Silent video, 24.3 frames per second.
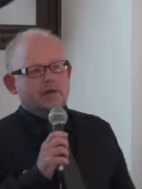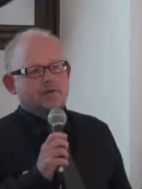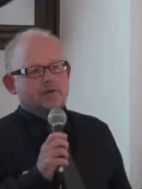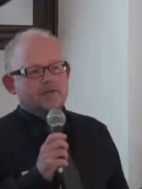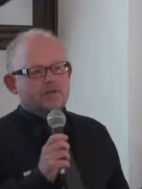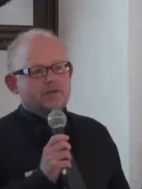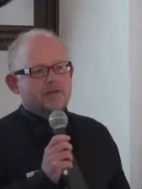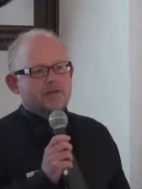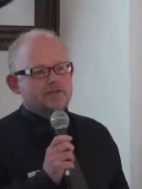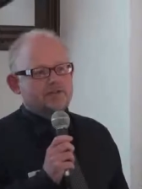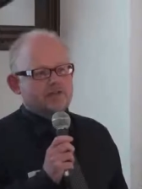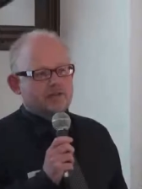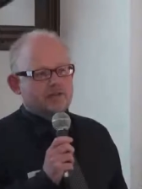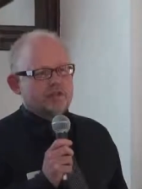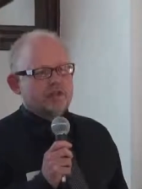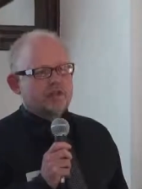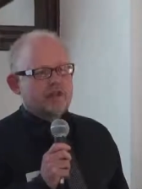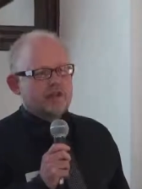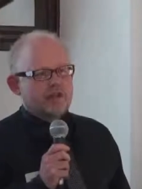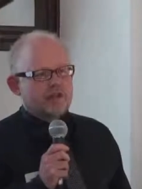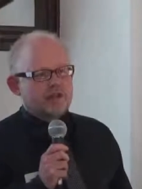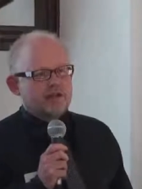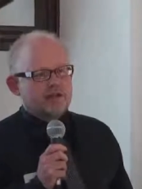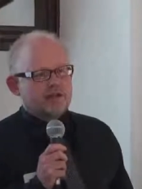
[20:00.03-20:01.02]
was such a
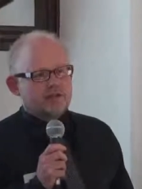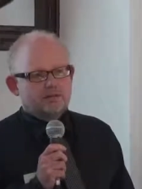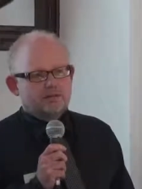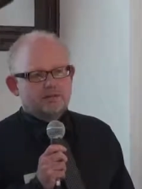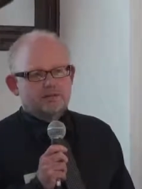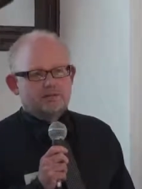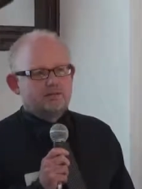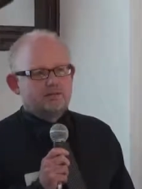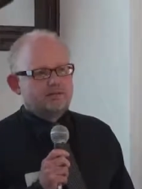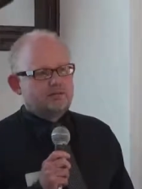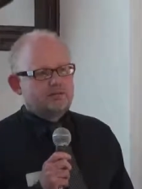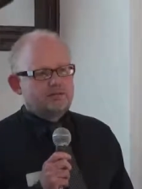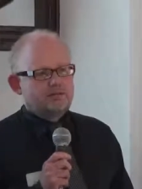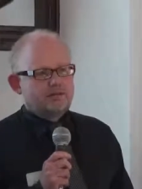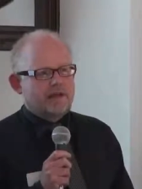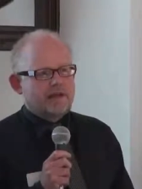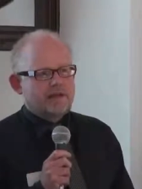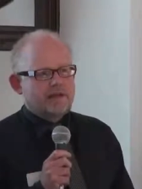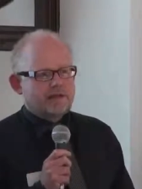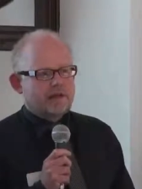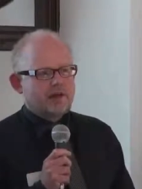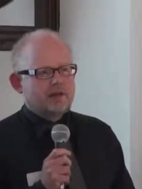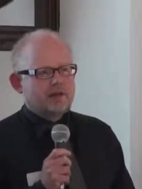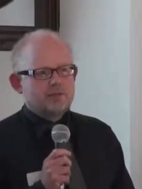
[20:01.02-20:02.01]
clear
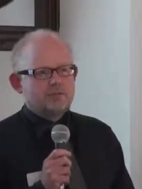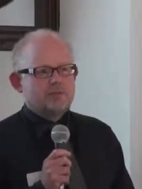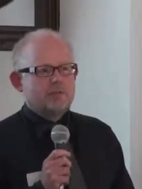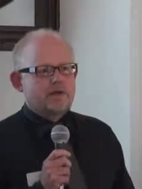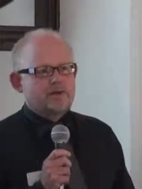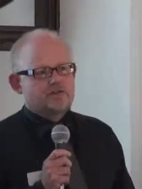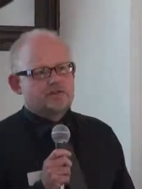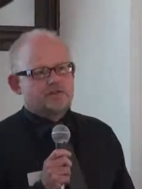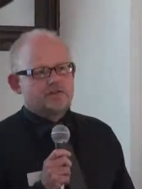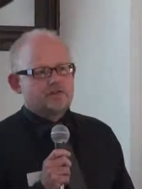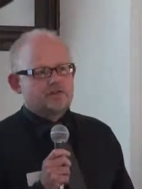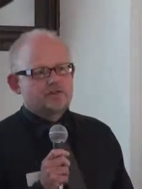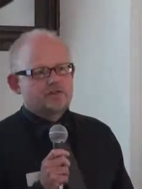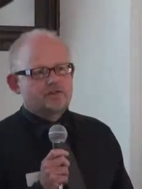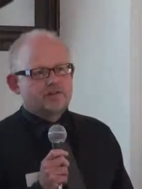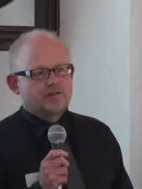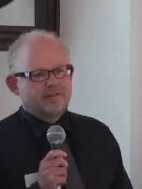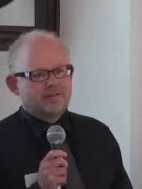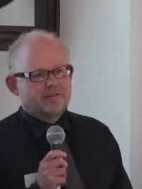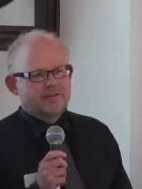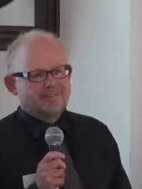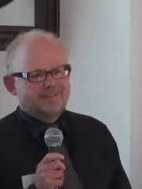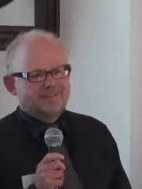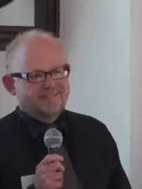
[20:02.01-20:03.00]
take-home message.
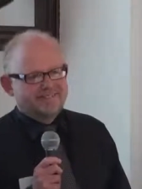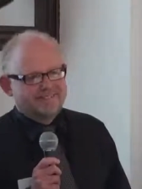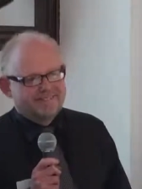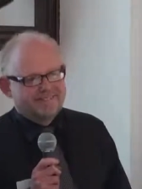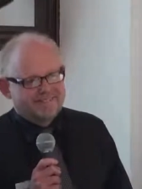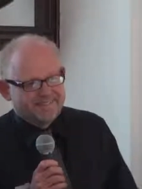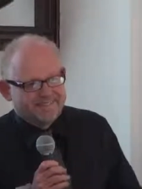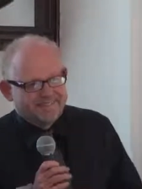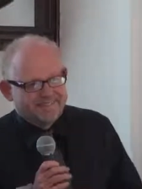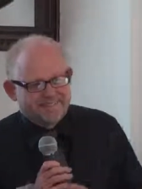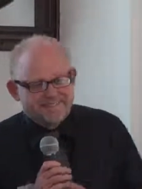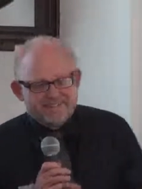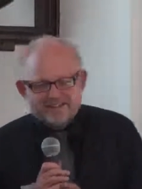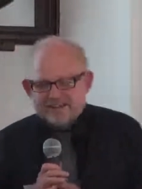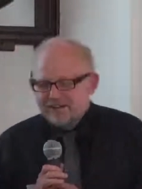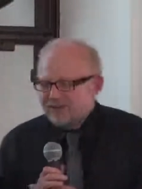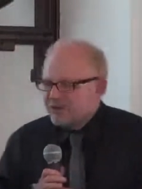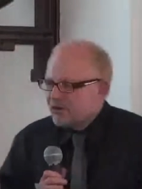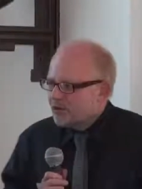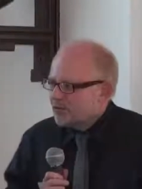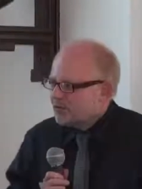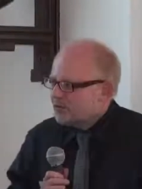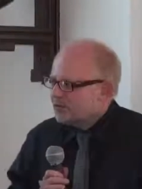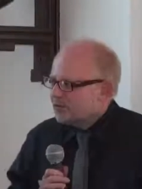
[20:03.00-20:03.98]

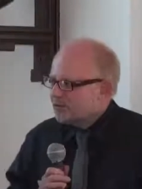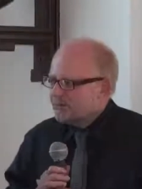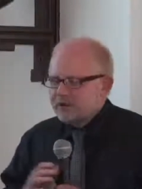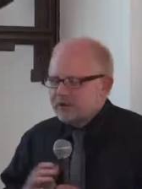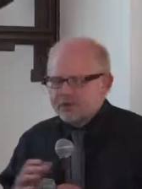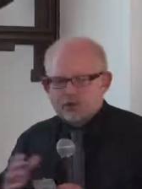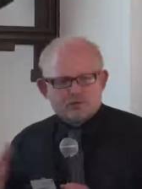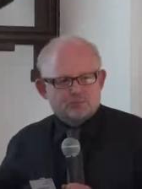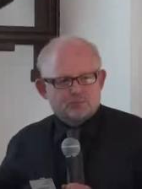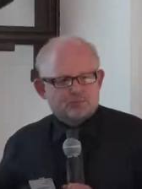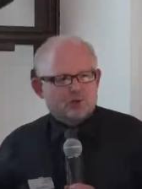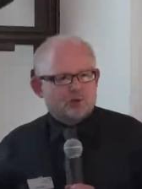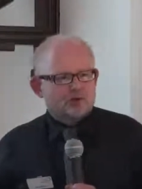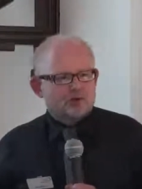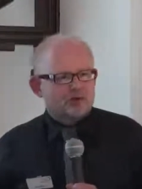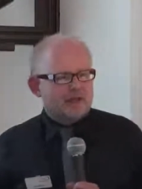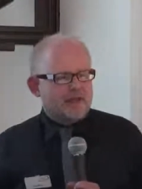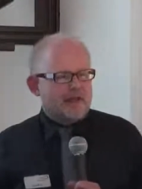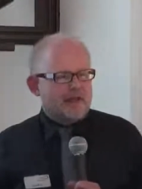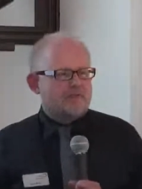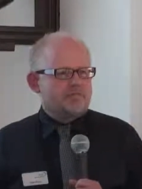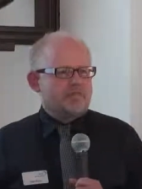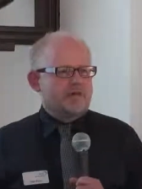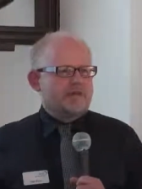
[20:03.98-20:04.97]
That, you know, modern
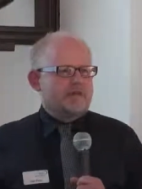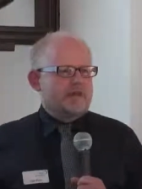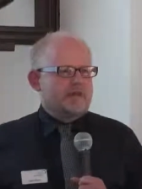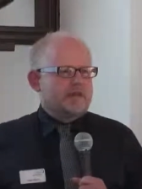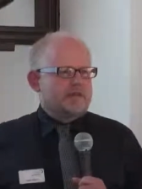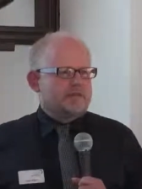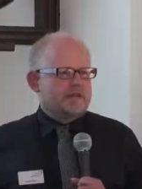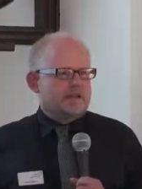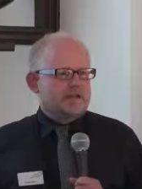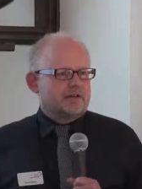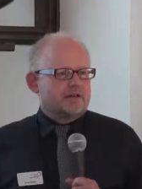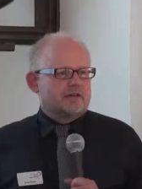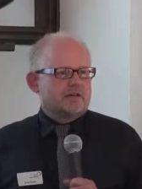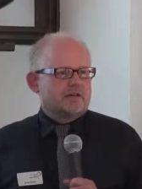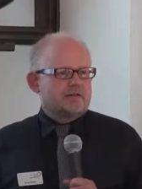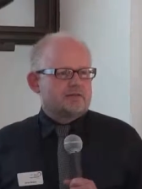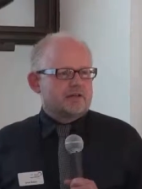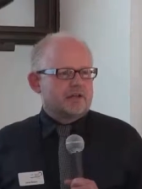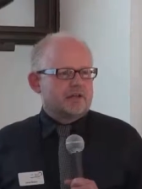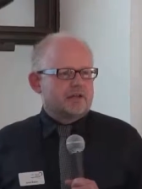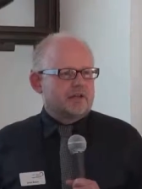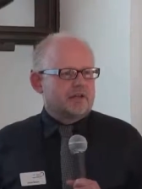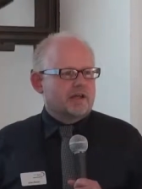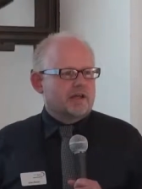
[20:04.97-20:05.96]
everyday
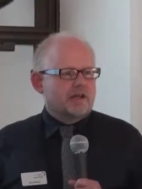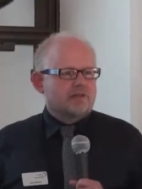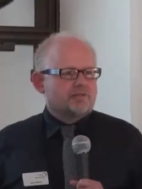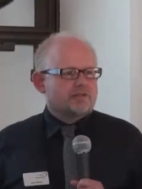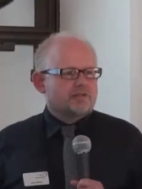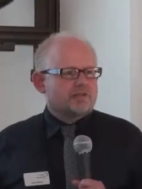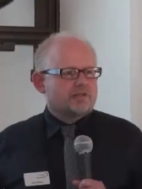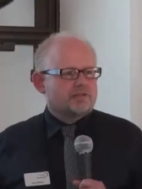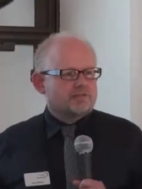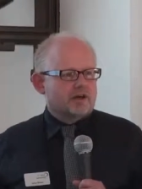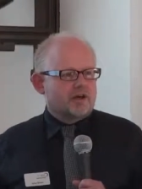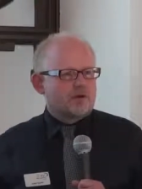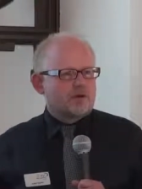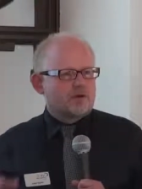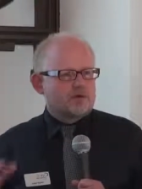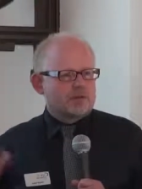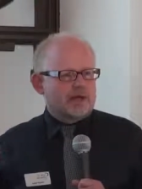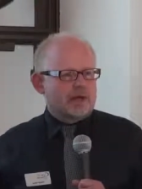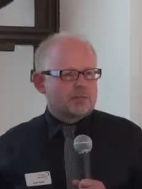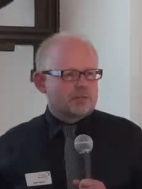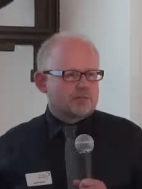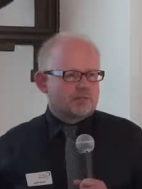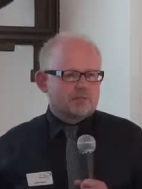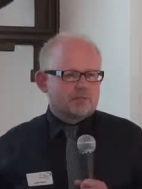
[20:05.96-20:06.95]
technology is just so
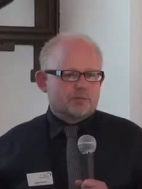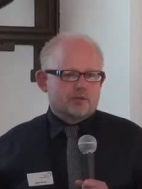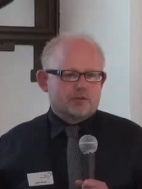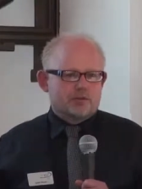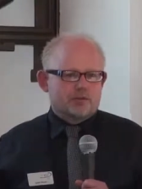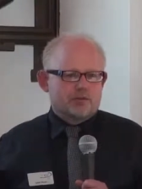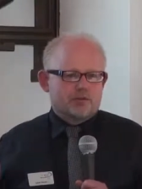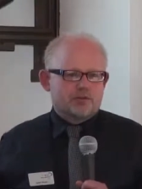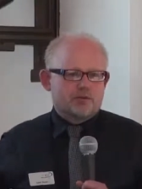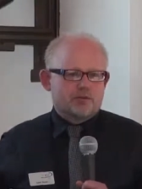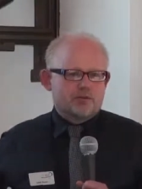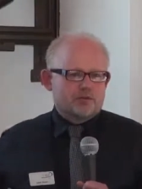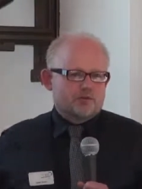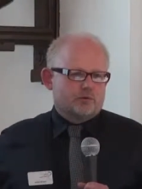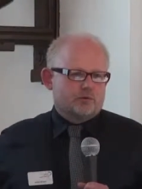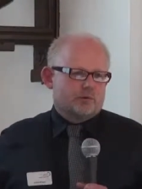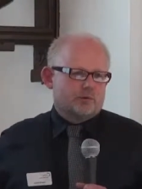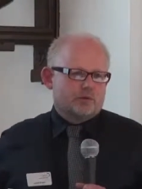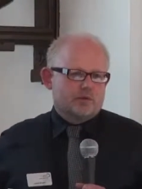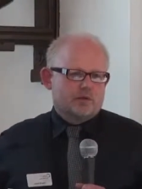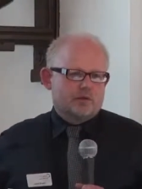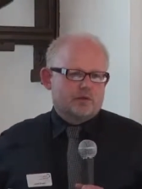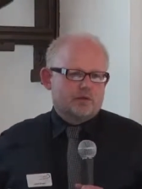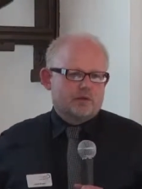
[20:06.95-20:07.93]
adaptable and useful.